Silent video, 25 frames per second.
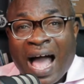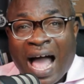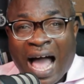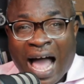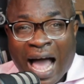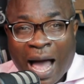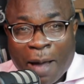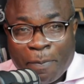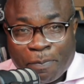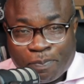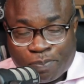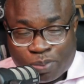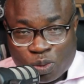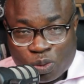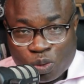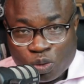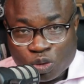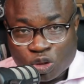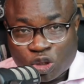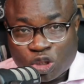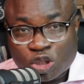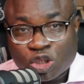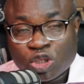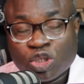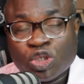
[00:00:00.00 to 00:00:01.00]

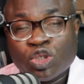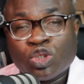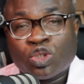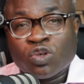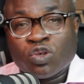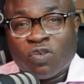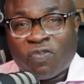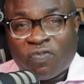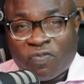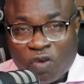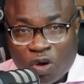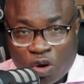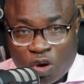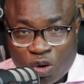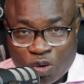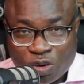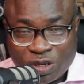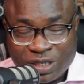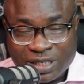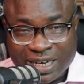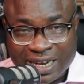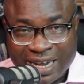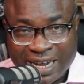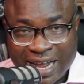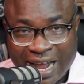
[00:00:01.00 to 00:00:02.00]
approach to
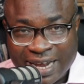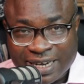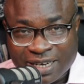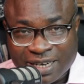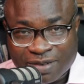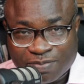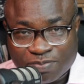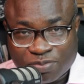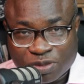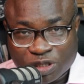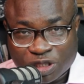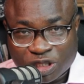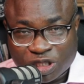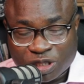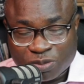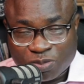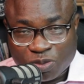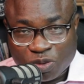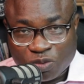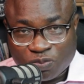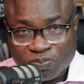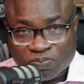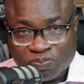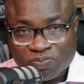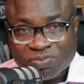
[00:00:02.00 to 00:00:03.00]
following the guiding
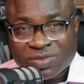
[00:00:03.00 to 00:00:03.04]
principle?